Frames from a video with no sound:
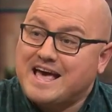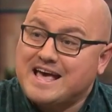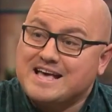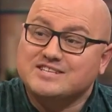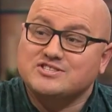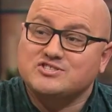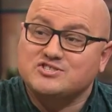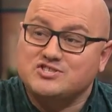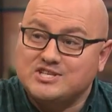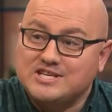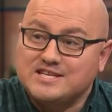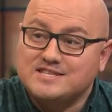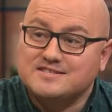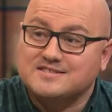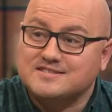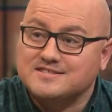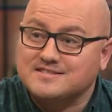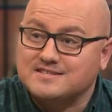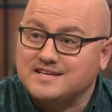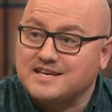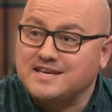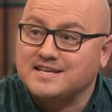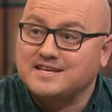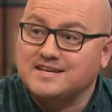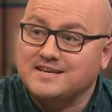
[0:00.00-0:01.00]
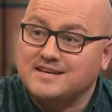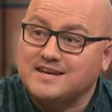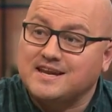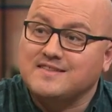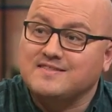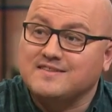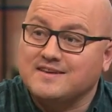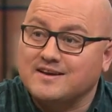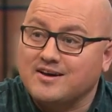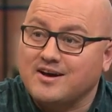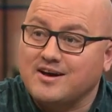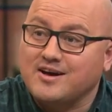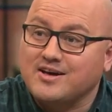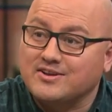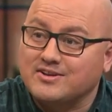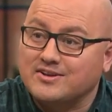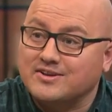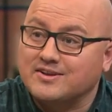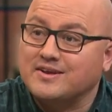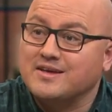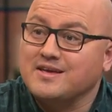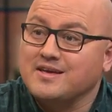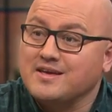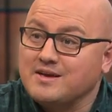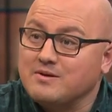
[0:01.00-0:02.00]
as Jesus needed in the
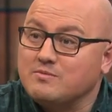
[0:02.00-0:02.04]
garden,